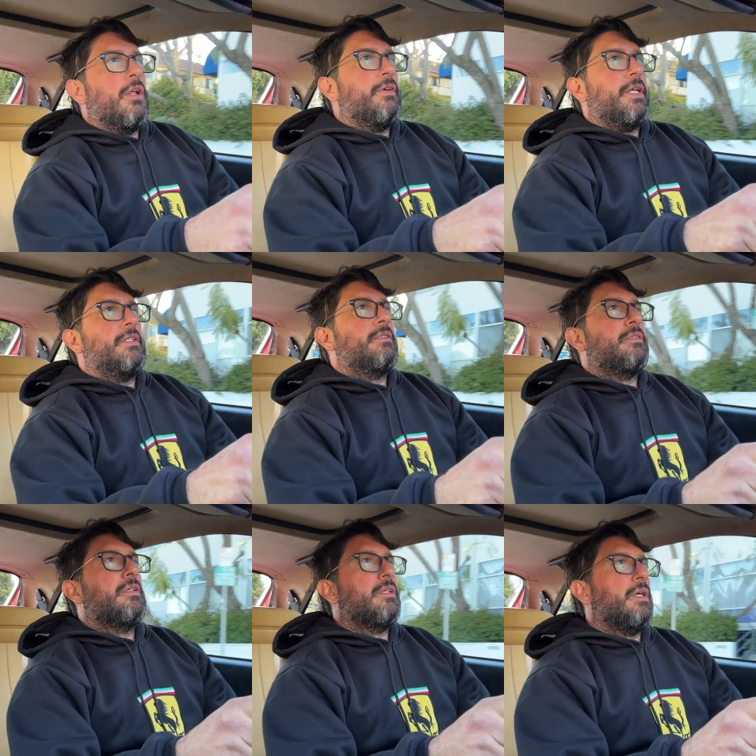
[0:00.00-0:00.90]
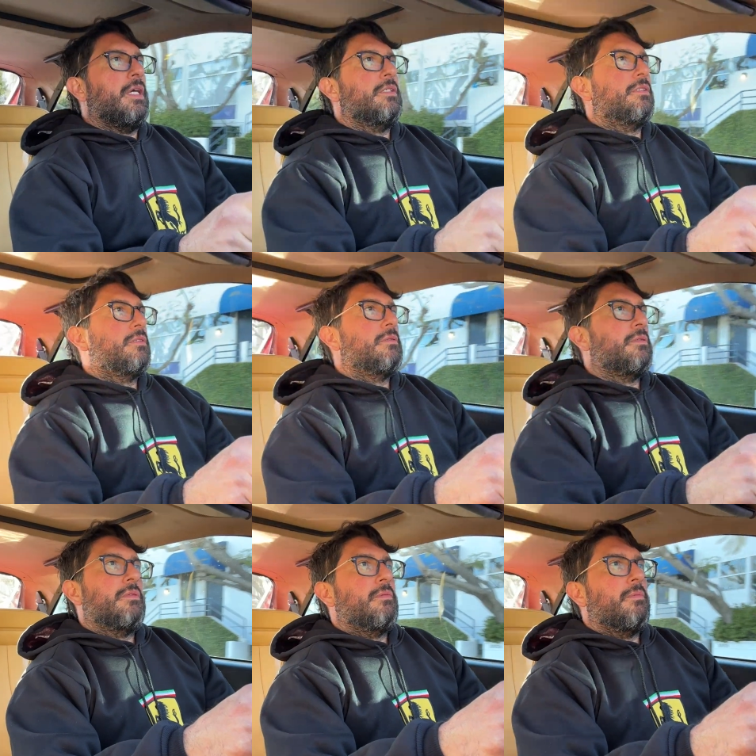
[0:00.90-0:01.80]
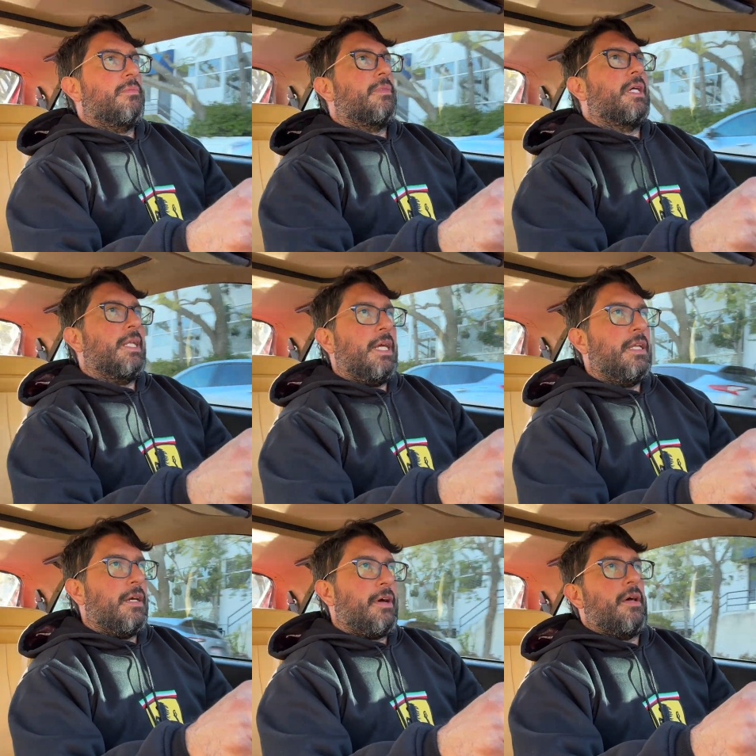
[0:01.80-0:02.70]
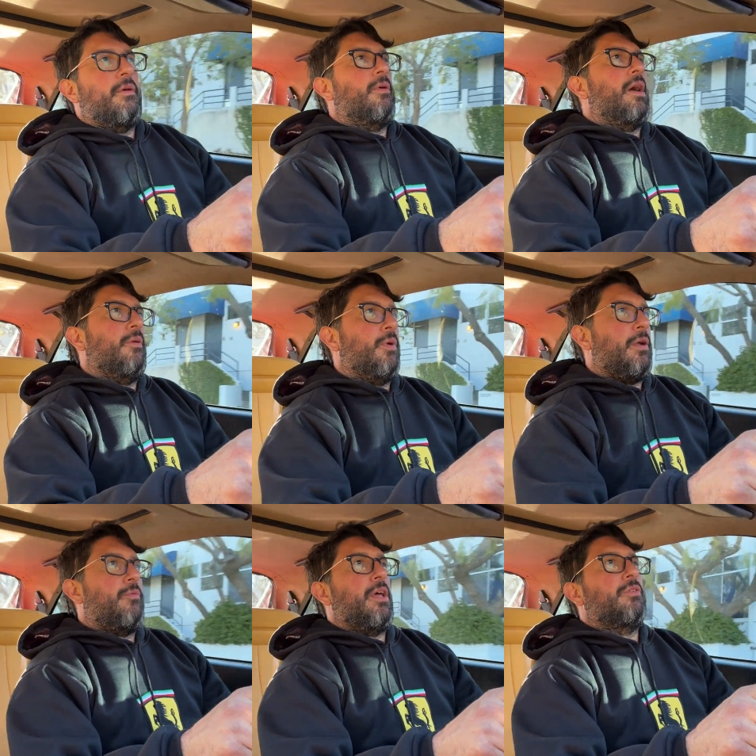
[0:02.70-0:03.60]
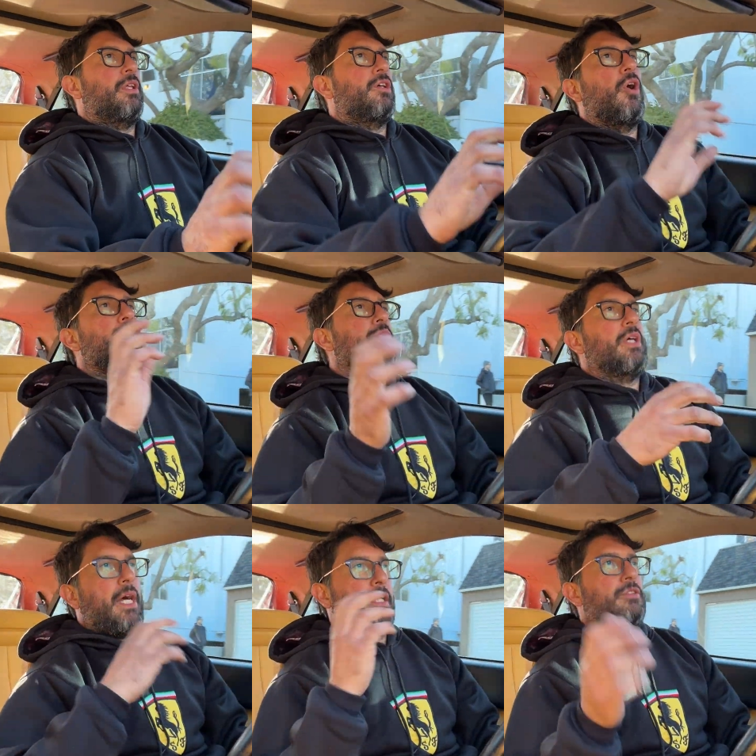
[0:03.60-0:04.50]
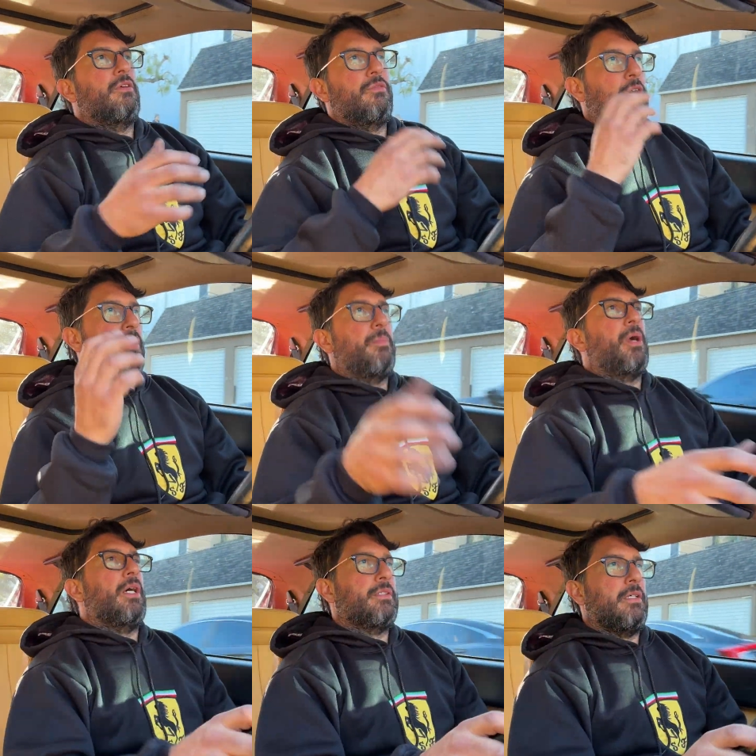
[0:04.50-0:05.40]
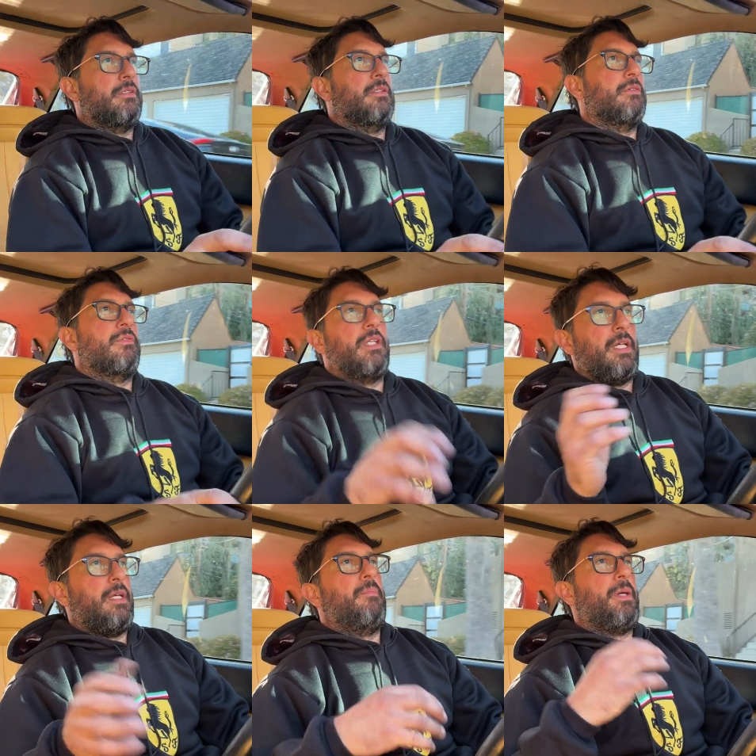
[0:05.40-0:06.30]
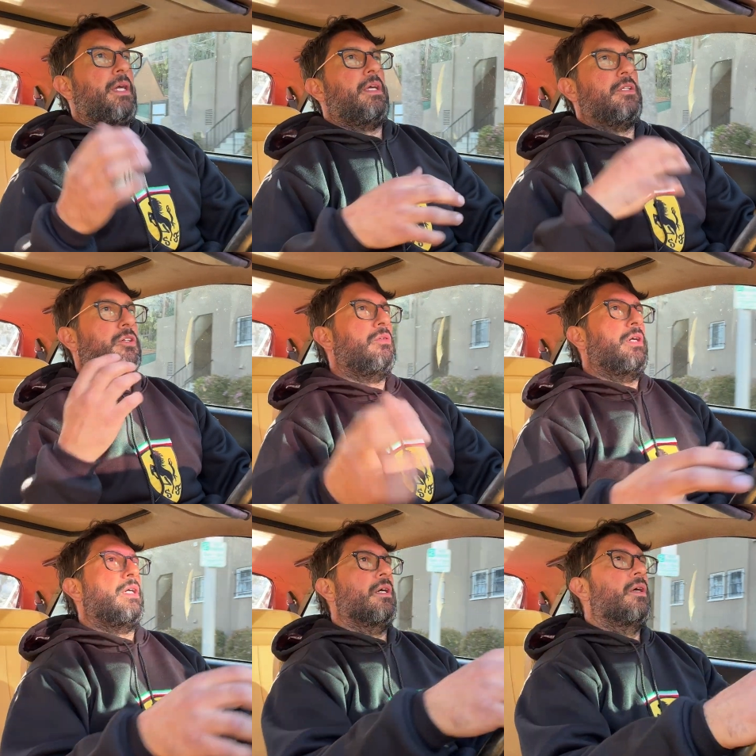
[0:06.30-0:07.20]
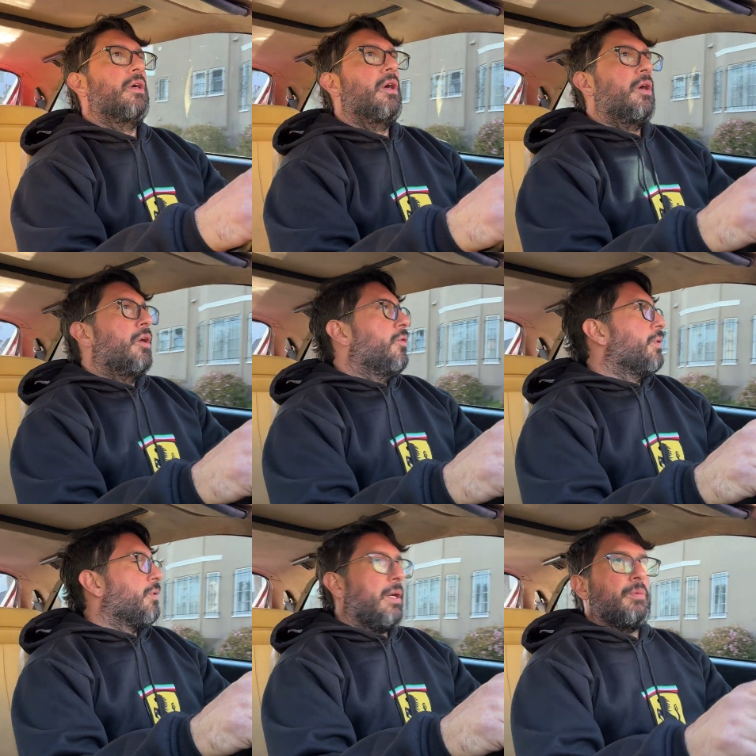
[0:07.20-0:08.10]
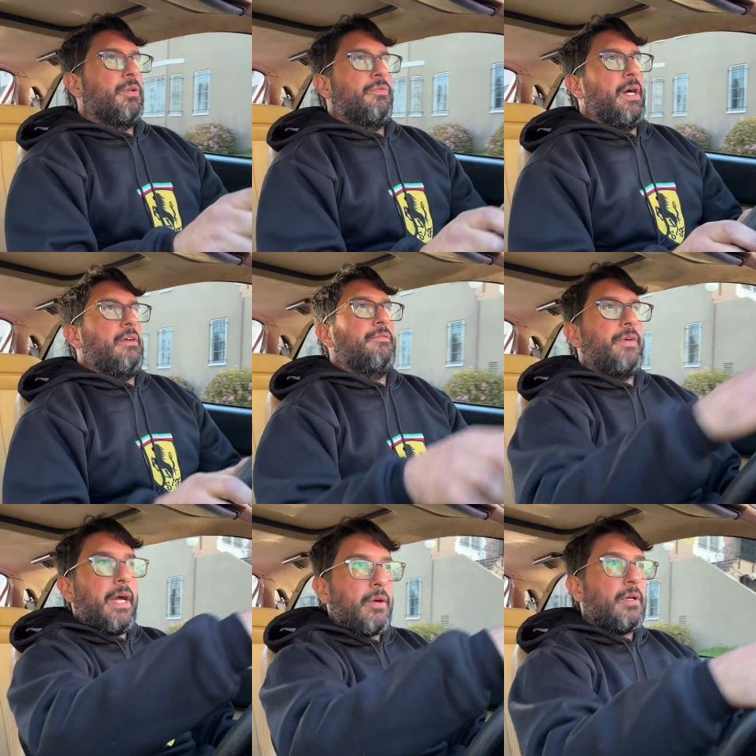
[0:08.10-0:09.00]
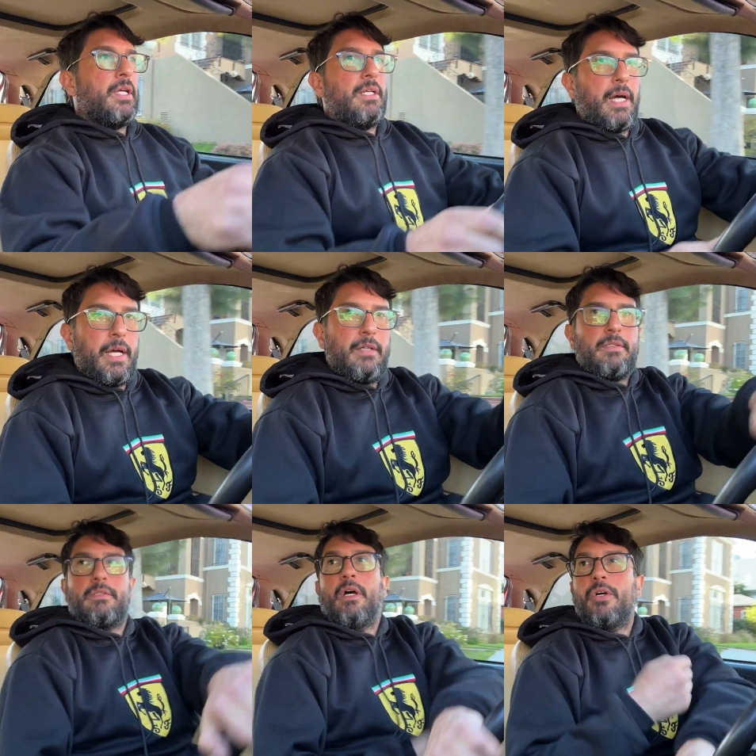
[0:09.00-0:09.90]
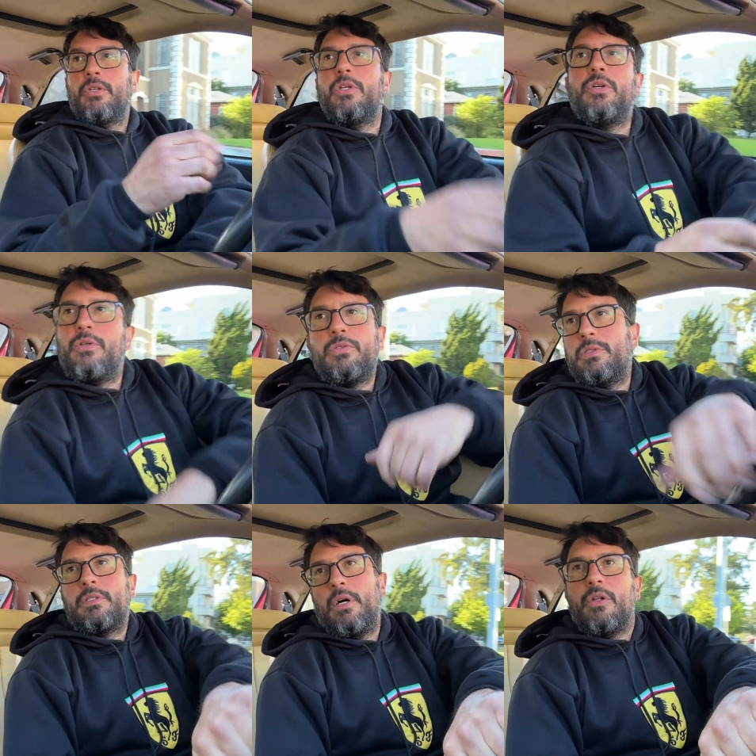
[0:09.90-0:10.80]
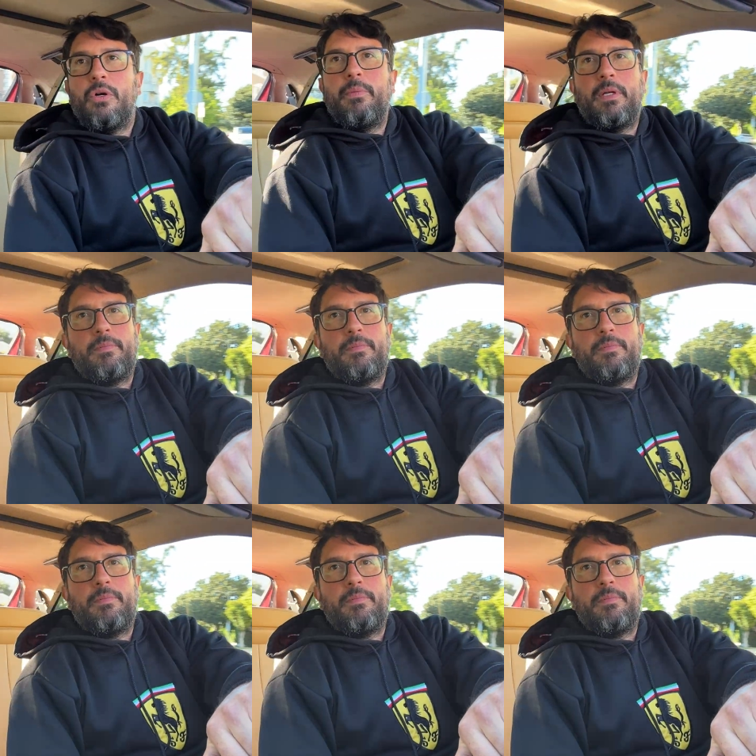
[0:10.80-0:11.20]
it is clean. Rather than go through the hassle of all the processes of cleaning, painting, doing, we were able to find a very nice used aluminum